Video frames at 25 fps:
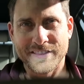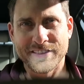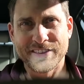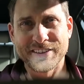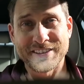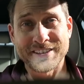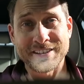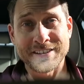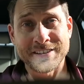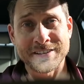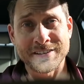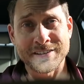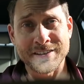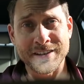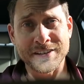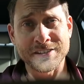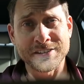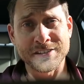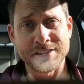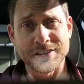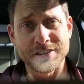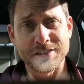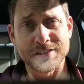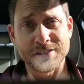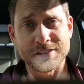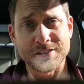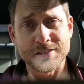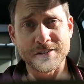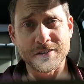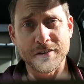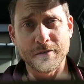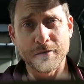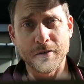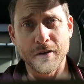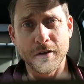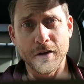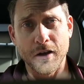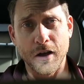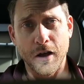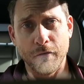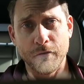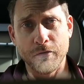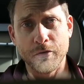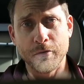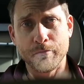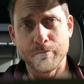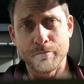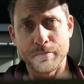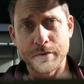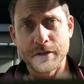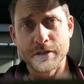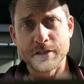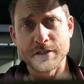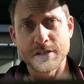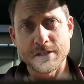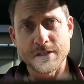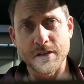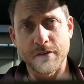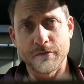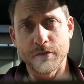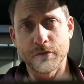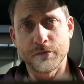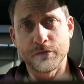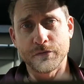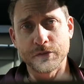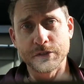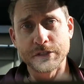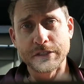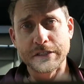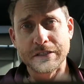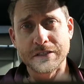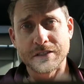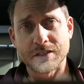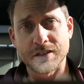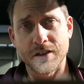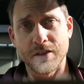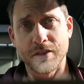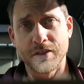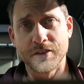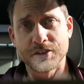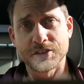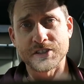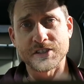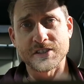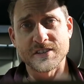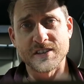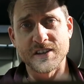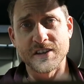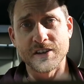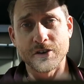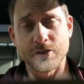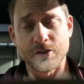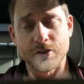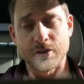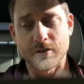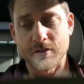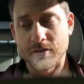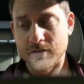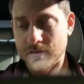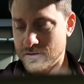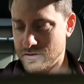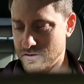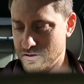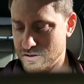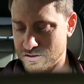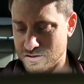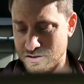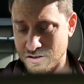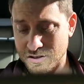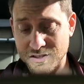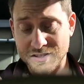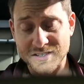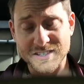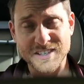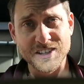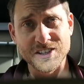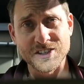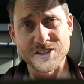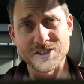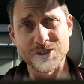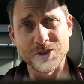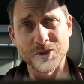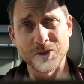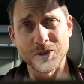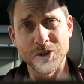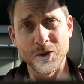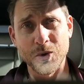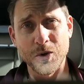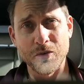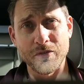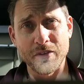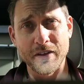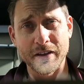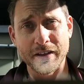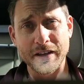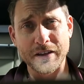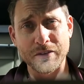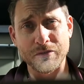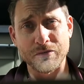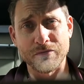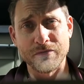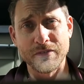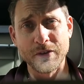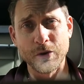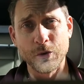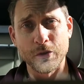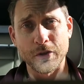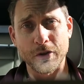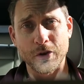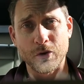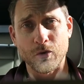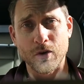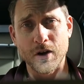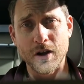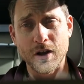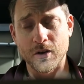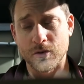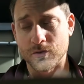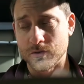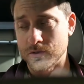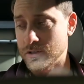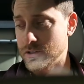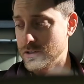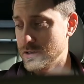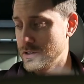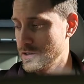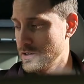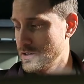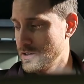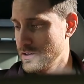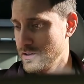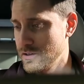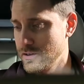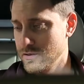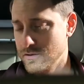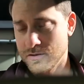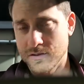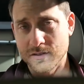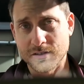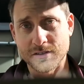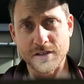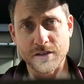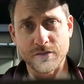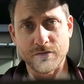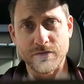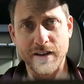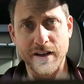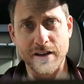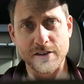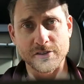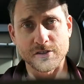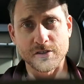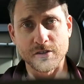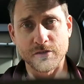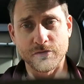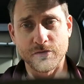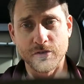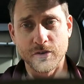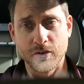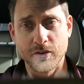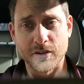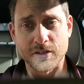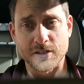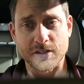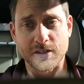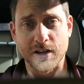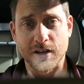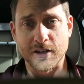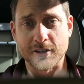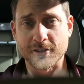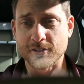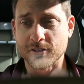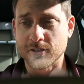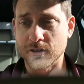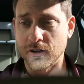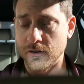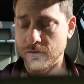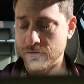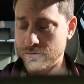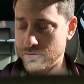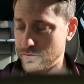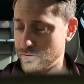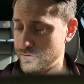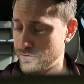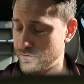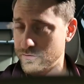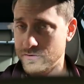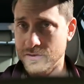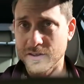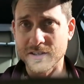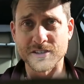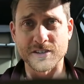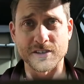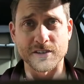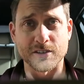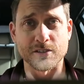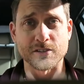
The sexiest of the beast of the fleet, the Stinger. This thing sits so low, I feel like I can feel the ground. This is like Fast and the Furious kind of stuff. This